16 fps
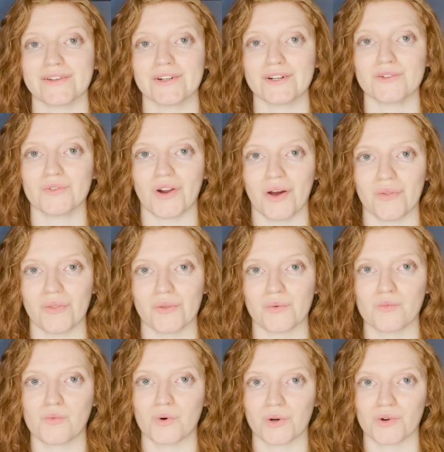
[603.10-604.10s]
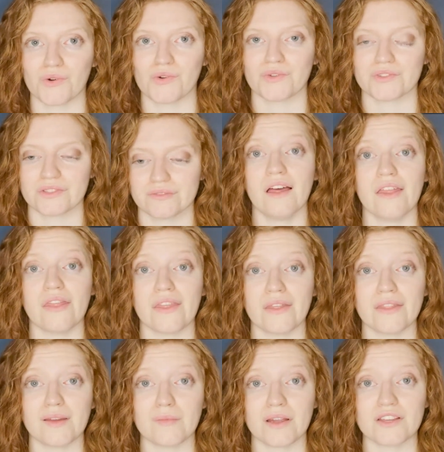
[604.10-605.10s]
around the world. Then
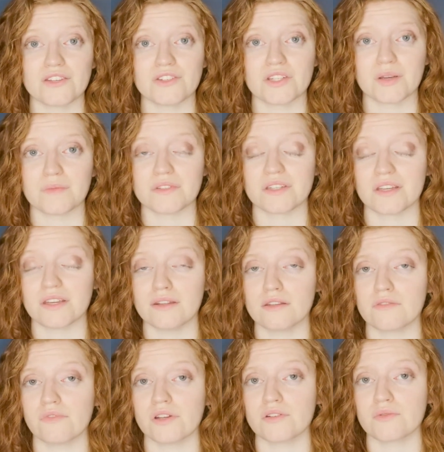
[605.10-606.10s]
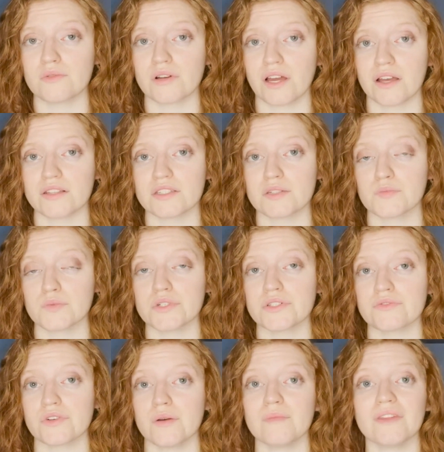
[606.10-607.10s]
they might ship to individual customers
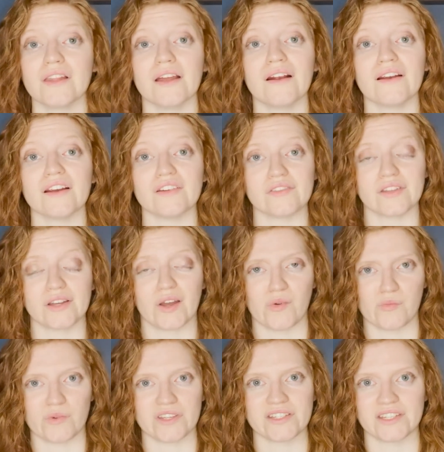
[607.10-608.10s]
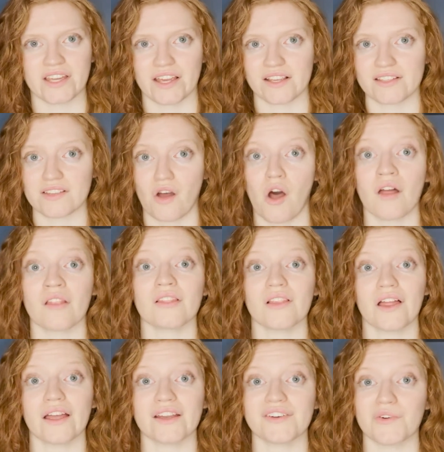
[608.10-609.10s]
from there if the company takes
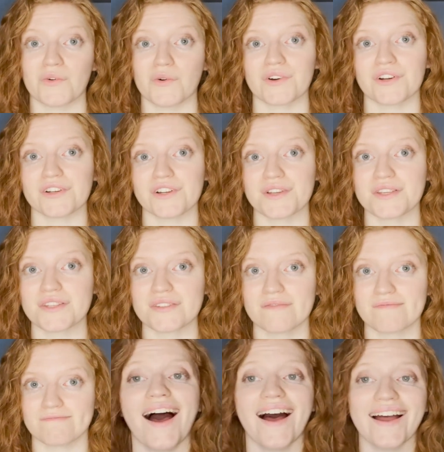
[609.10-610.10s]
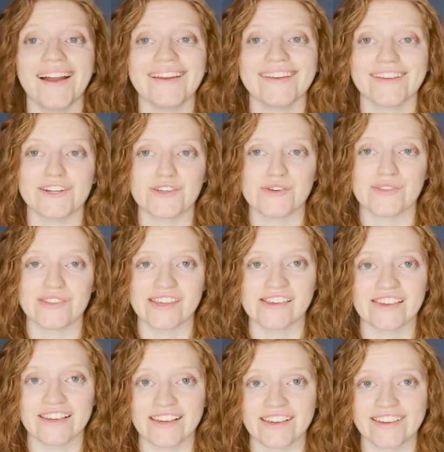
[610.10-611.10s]
online orders. I hear you
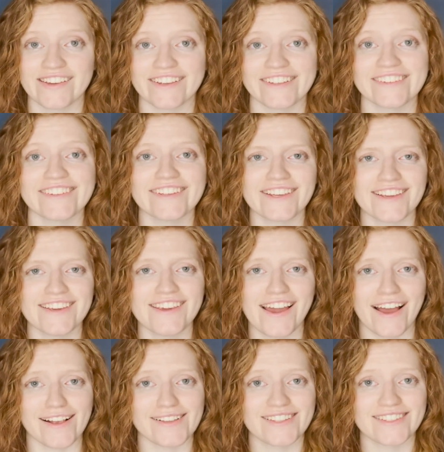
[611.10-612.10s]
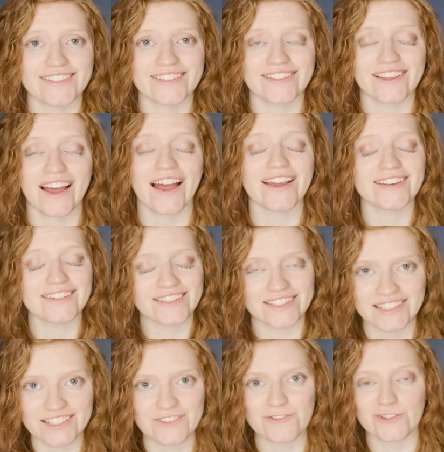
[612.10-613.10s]
thinking it. Yes, I
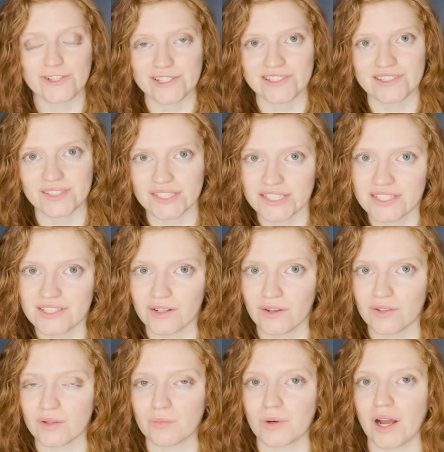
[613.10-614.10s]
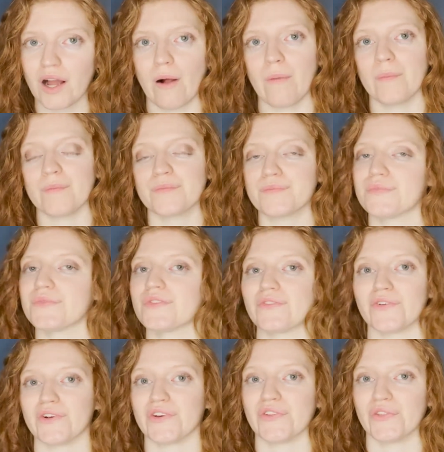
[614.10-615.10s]
did just list all the problems
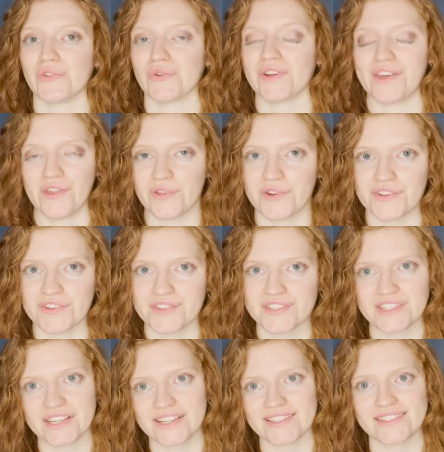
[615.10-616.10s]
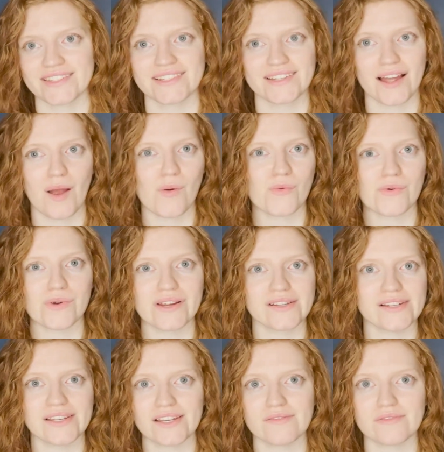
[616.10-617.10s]
for 3 through 6 and not
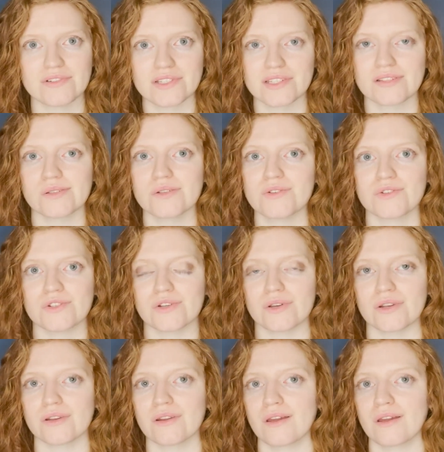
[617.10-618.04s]
really give a solution,